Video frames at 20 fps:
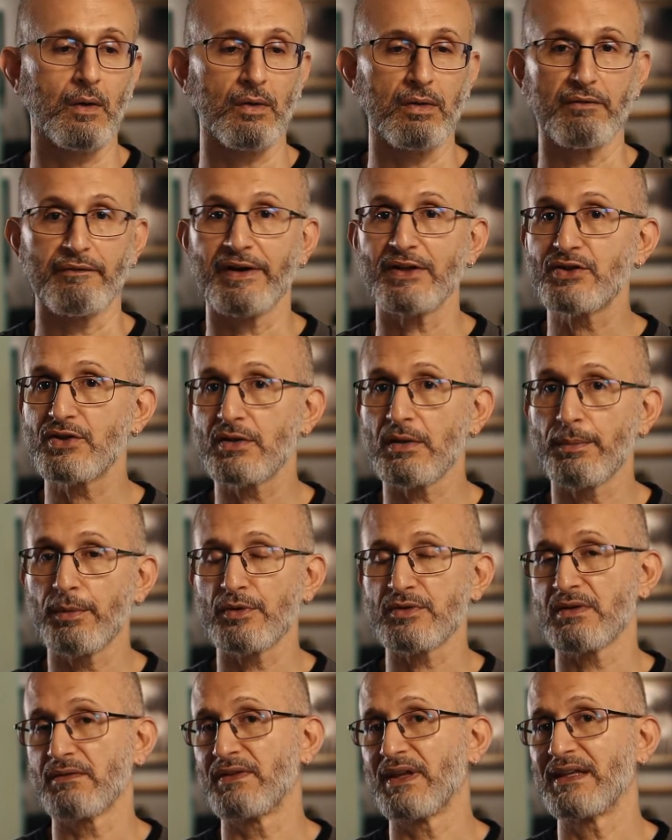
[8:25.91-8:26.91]
or the
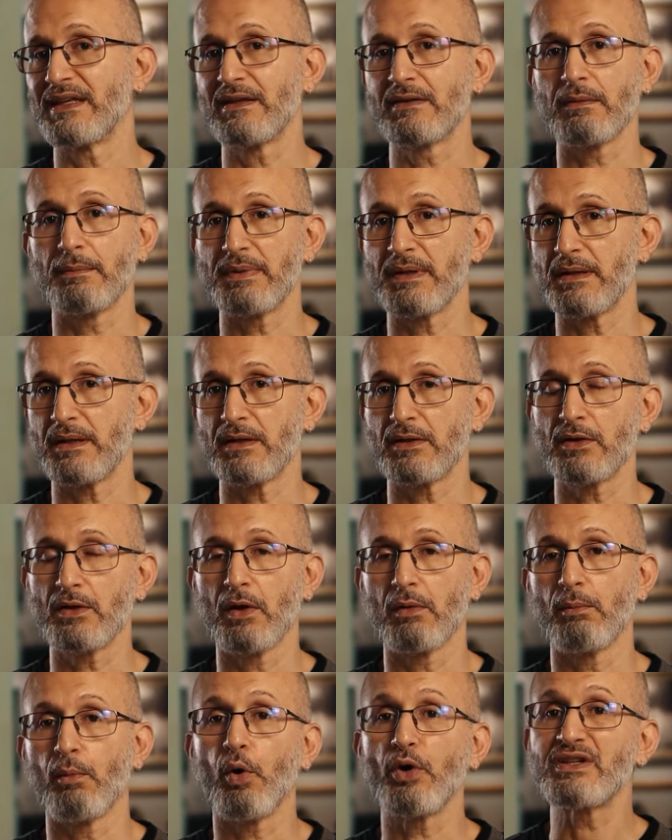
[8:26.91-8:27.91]
vegetables if they need to be, you
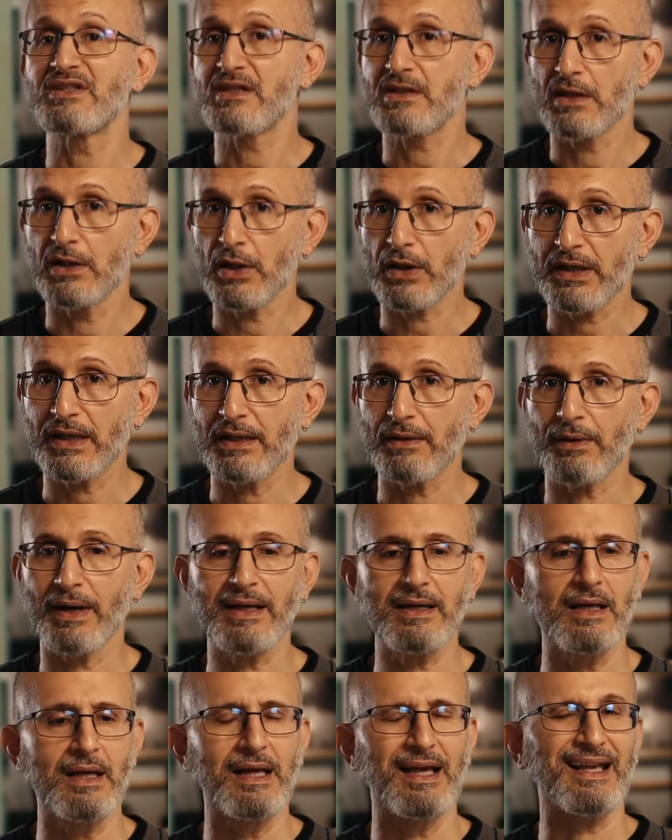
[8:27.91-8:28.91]
know, moist looking,
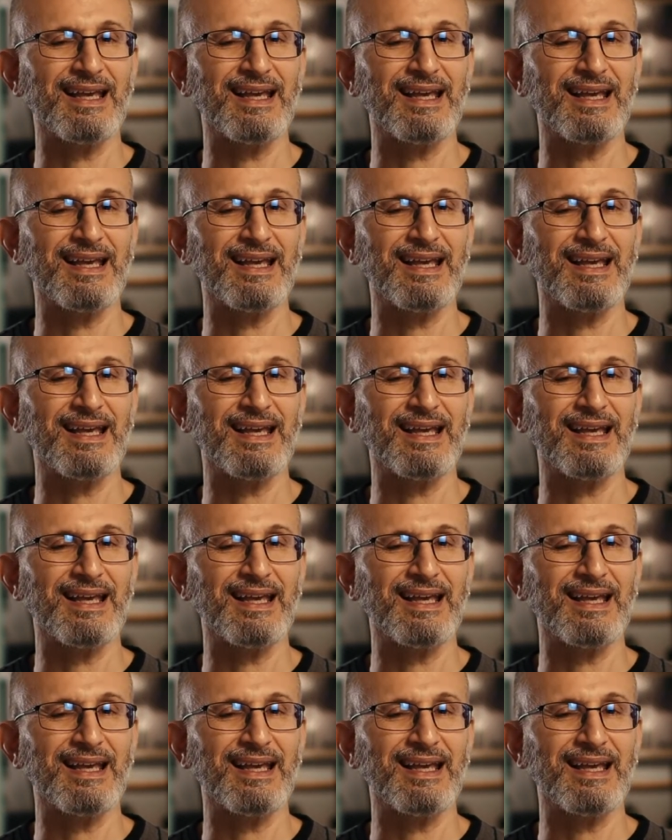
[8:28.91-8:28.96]
right?